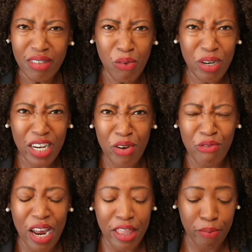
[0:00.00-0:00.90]

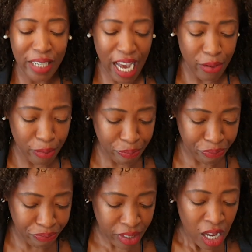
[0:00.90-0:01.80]
write them down.
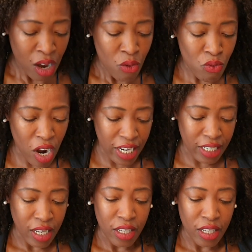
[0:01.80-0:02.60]
Right,